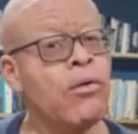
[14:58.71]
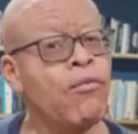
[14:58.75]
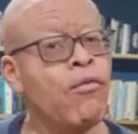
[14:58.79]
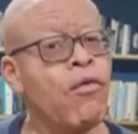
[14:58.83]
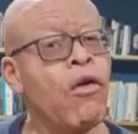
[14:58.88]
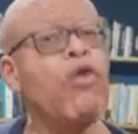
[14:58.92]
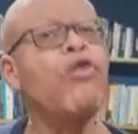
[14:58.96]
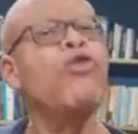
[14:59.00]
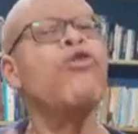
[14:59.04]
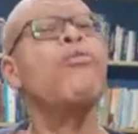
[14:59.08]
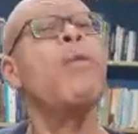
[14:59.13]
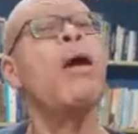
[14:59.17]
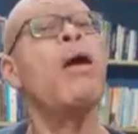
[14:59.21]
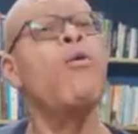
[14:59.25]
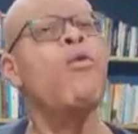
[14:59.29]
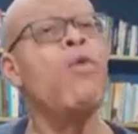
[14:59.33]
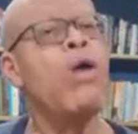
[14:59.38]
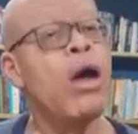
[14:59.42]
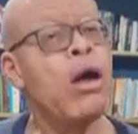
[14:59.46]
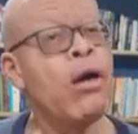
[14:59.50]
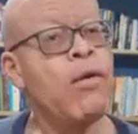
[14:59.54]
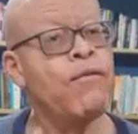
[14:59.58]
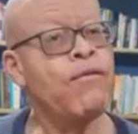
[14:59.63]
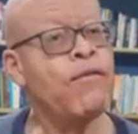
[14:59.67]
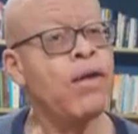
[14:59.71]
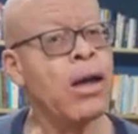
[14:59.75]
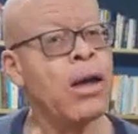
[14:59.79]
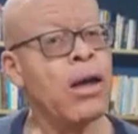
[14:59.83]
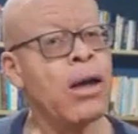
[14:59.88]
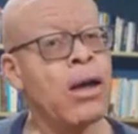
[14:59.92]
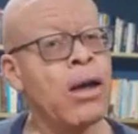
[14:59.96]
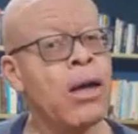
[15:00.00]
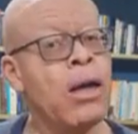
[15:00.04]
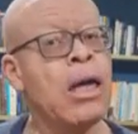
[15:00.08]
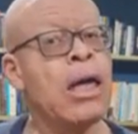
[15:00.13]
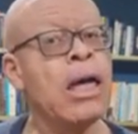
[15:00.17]
for human welfare.
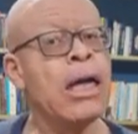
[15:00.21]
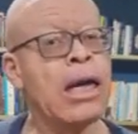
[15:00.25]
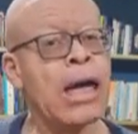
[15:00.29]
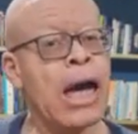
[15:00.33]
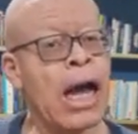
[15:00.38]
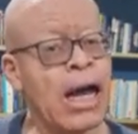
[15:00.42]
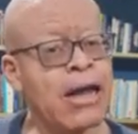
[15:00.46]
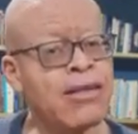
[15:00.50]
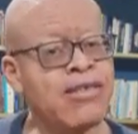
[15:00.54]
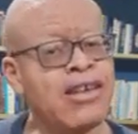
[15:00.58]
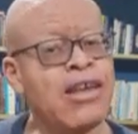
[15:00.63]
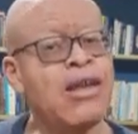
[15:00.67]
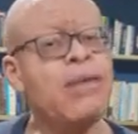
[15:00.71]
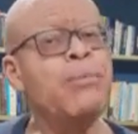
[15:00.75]
It has